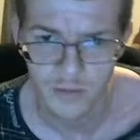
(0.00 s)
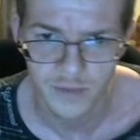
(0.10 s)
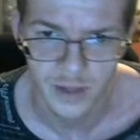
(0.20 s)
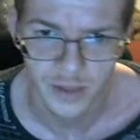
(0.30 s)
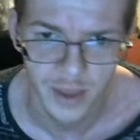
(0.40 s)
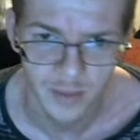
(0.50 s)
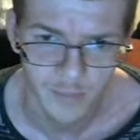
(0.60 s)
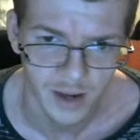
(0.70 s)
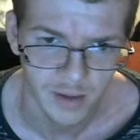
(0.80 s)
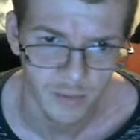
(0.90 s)
the clear
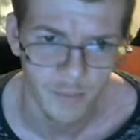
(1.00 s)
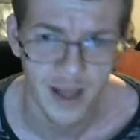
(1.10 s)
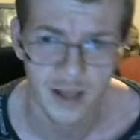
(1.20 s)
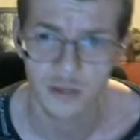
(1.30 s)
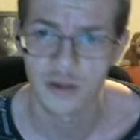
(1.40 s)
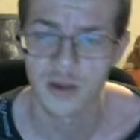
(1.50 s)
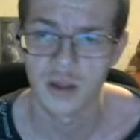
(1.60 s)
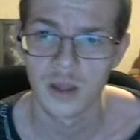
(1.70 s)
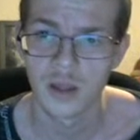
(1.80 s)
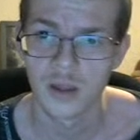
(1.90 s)
man of the match.
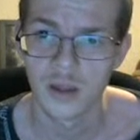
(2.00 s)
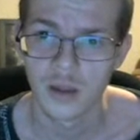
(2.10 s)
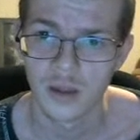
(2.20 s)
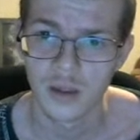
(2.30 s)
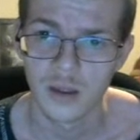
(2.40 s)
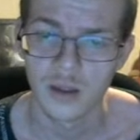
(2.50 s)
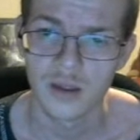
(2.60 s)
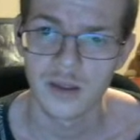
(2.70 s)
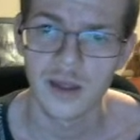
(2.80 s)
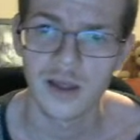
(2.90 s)

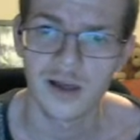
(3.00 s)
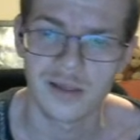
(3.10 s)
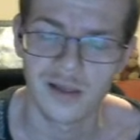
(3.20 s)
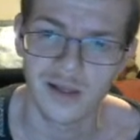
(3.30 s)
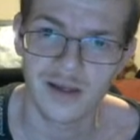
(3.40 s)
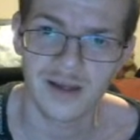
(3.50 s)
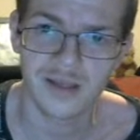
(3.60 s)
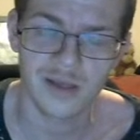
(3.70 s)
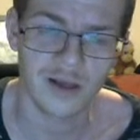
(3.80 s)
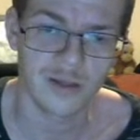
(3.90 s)
Yeah, I
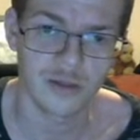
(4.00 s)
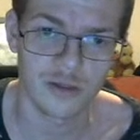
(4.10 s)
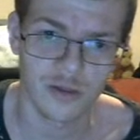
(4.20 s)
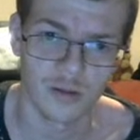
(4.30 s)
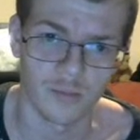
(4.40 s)
just can't